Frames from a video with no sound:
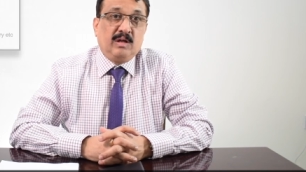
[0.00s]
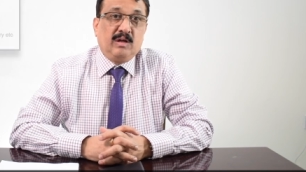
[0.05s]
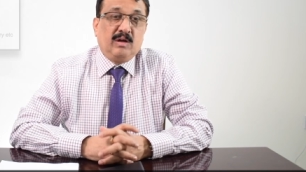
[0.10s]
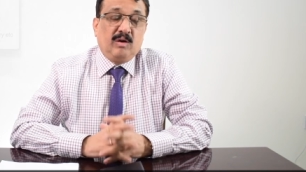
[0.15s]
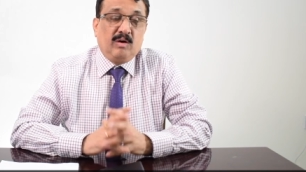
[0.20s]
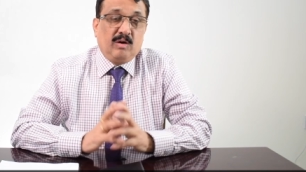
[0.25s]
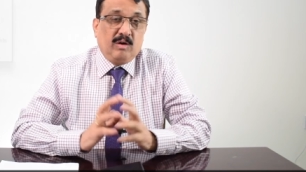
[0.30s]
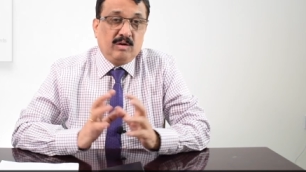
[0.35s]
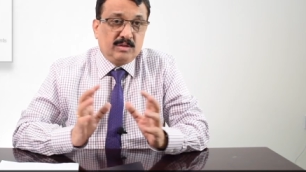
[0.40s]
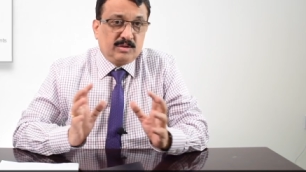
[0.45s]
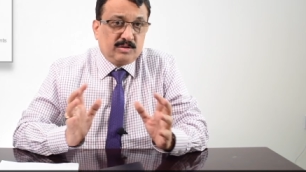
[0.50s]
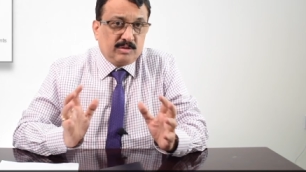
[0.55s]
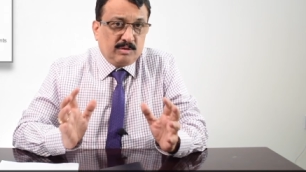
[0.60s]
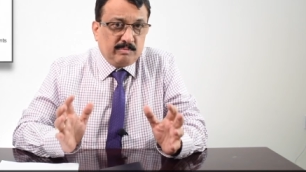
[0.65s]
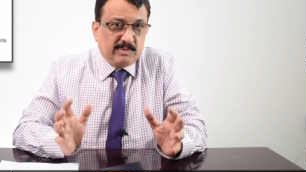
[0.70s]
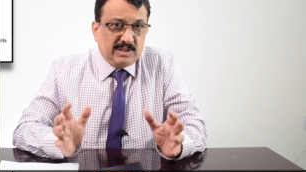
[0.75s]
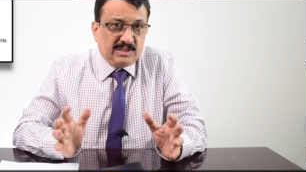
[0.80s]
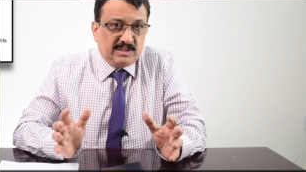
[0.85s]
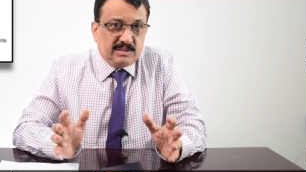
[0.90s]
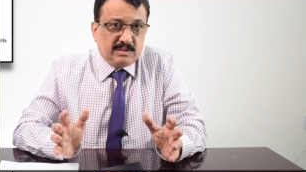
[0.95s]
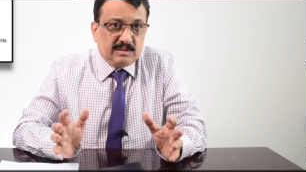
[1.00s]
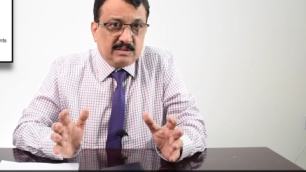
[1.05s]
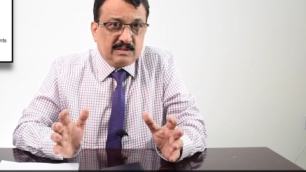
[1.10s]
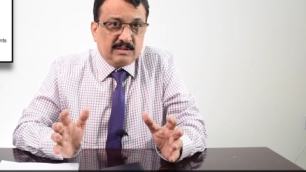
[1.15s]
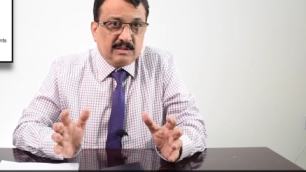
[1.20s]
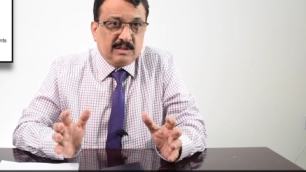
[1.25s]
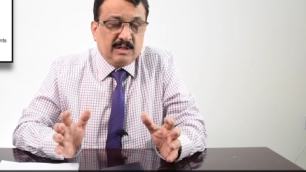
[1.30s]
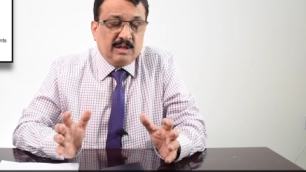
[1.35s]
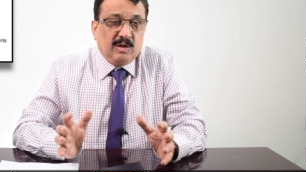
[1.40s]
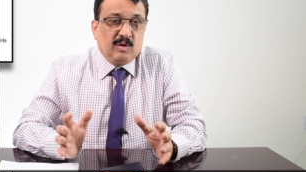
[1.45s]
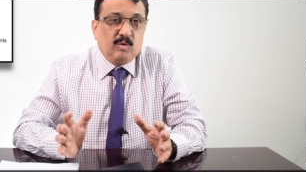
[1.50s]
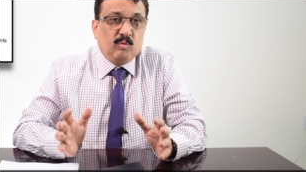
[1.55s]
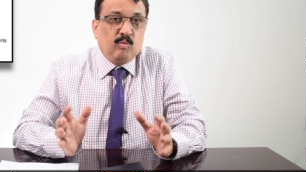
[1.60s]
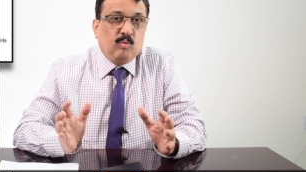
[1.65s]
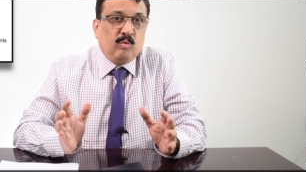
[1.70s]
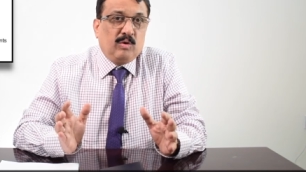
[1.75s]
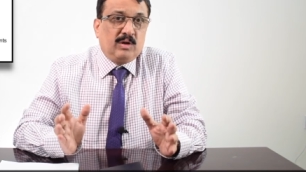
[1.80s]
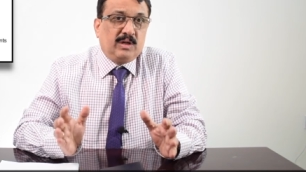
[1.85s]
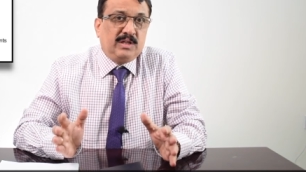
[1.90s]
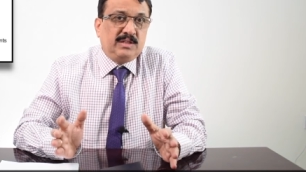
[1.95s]
Also mention
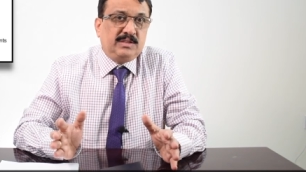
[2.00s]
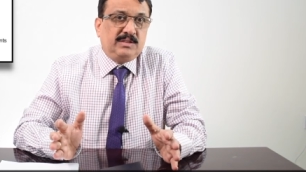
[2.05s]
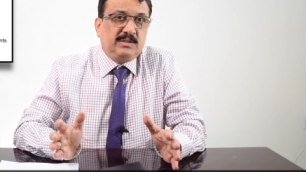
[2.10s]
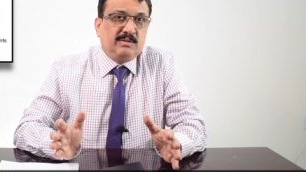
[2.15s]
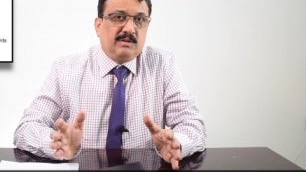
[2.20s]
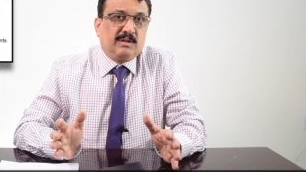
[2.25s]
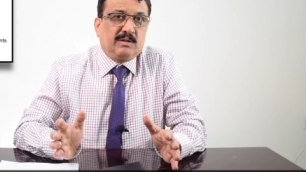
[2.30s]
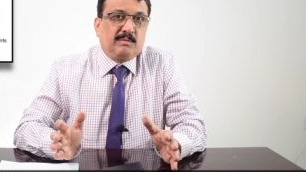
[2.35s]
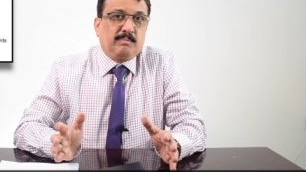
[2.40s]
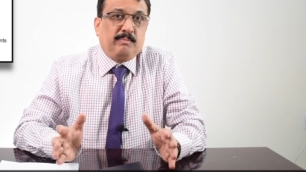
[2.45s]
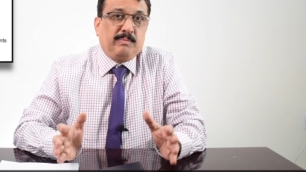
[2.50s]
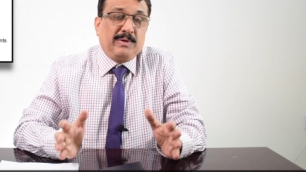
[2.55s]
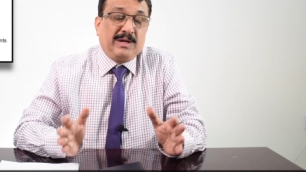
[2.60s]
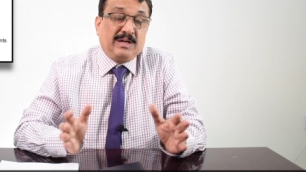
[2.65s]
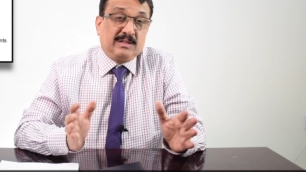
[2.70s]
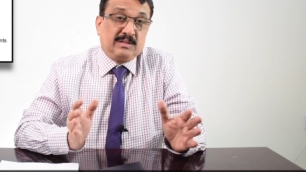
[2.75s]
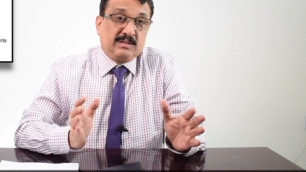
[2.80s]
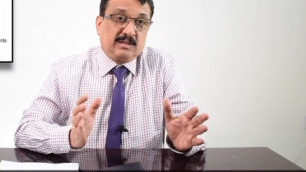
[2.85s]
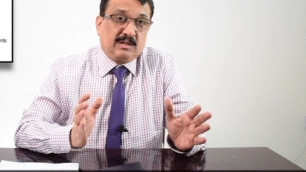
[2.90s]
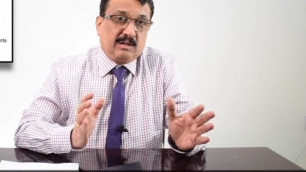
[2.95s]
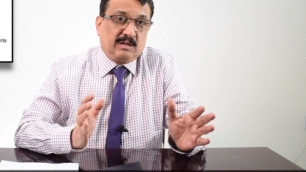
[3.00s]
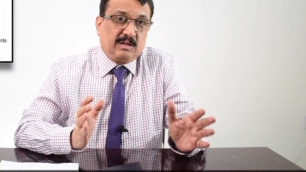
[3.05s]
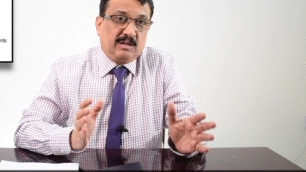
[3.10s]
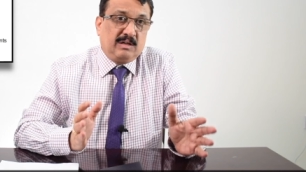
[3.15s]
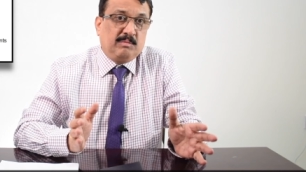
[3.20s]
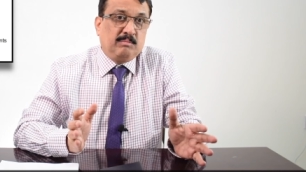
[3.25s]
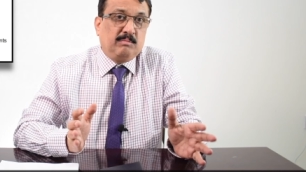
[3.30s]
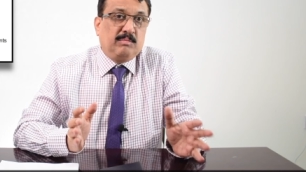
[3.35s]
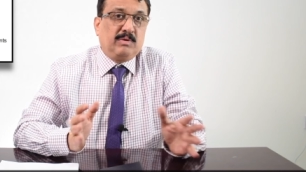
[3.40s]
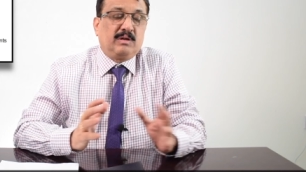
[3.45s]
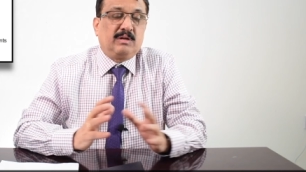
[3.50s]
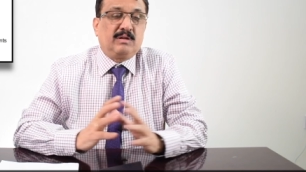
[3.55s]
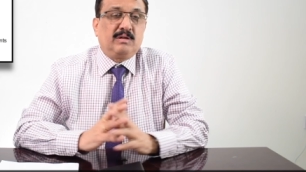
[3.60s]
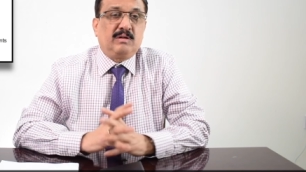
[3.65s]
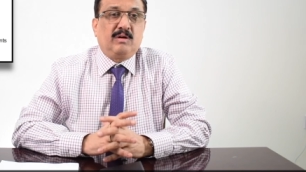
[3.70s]
what is your PAN card number